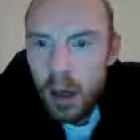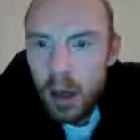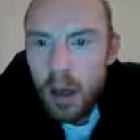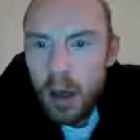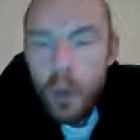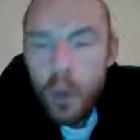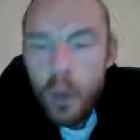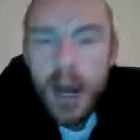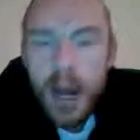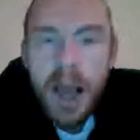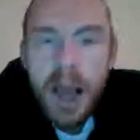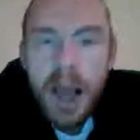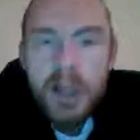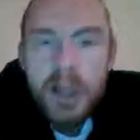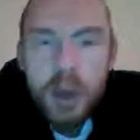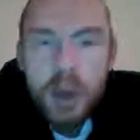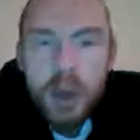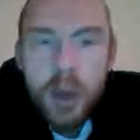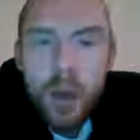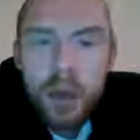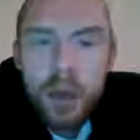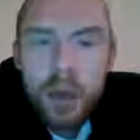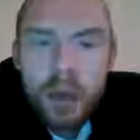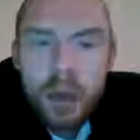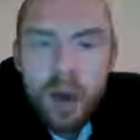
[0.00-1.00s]
When I
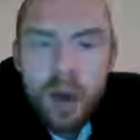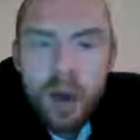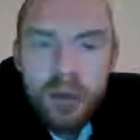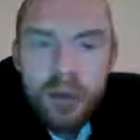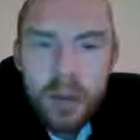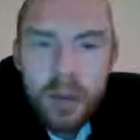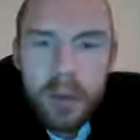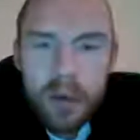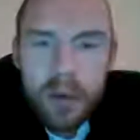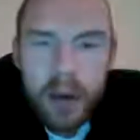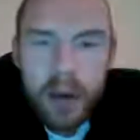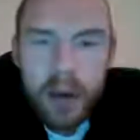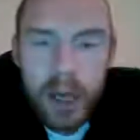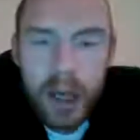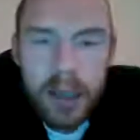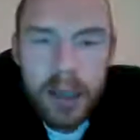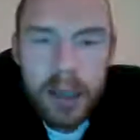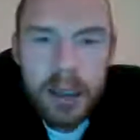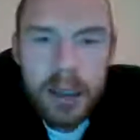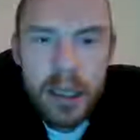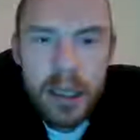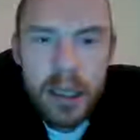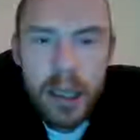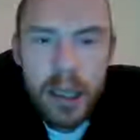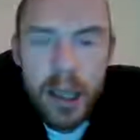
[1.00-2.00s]
told the government,
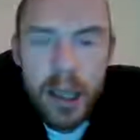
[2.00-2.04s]
right,